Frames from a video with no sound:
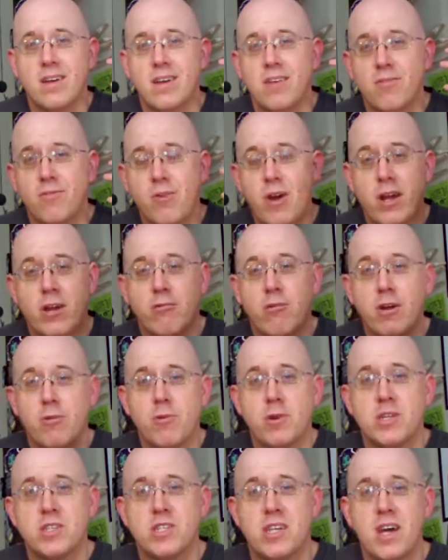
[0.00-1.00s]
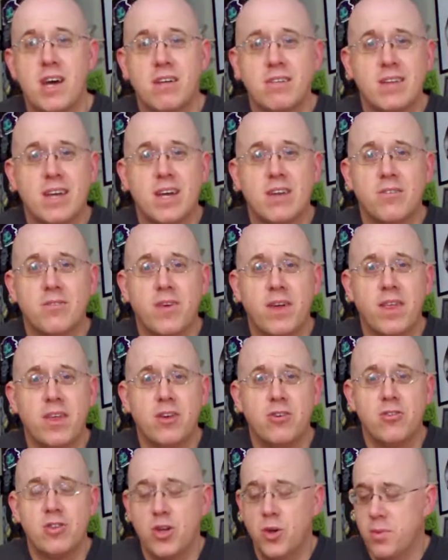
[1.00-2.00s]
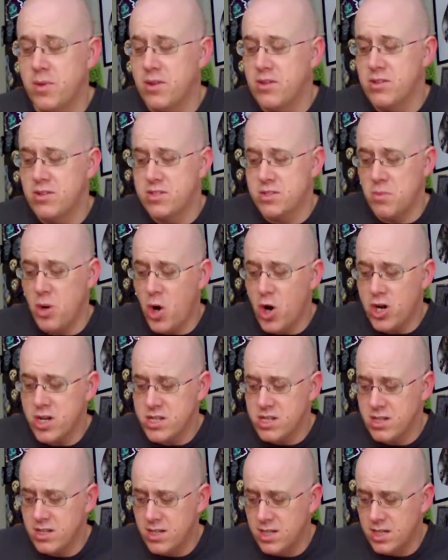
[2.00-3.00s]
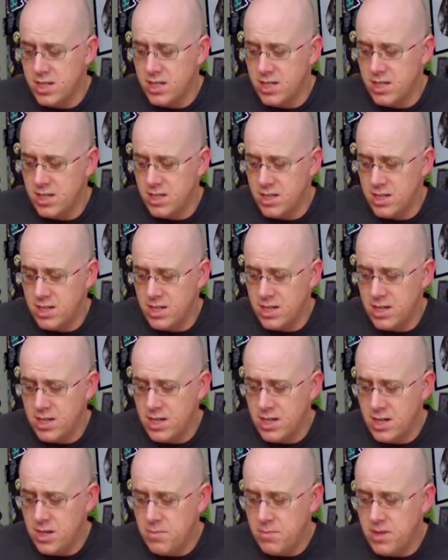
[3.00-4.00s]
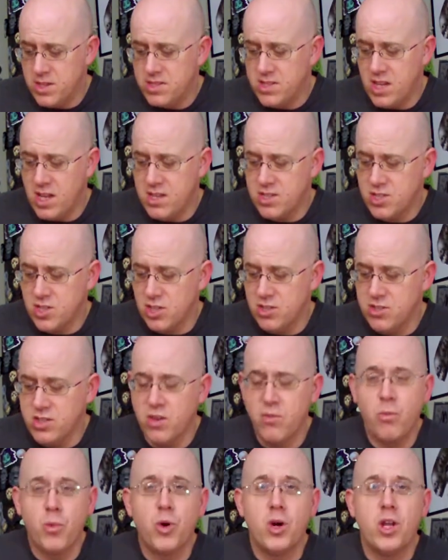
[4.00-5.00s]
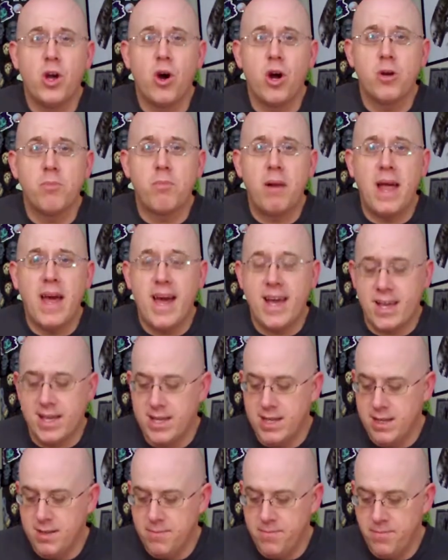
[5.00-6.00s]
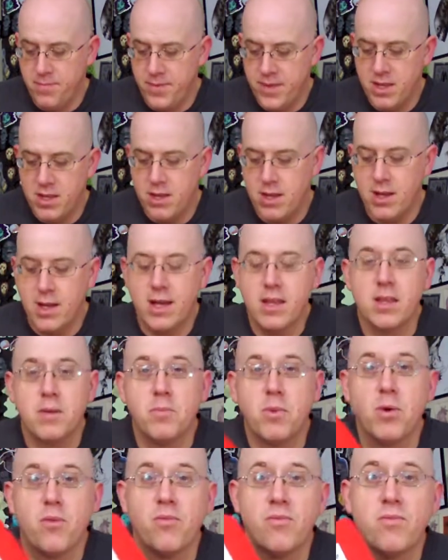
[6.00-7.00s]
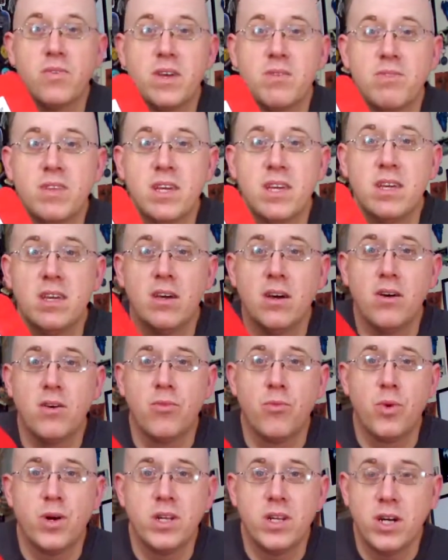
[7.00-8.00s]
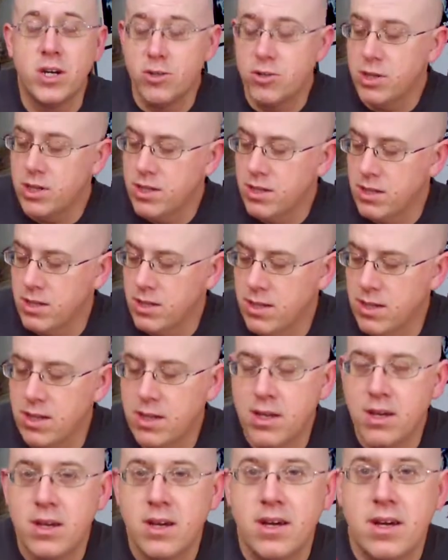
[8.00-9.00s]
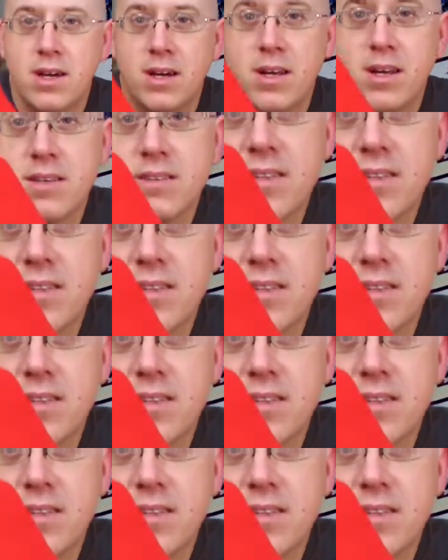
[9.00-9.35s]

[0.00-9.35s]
Fright Crate reached out and got a fellow YouTuber to do some art. This uh, exclusive wood art plaque. I got number 50 of 100. And it's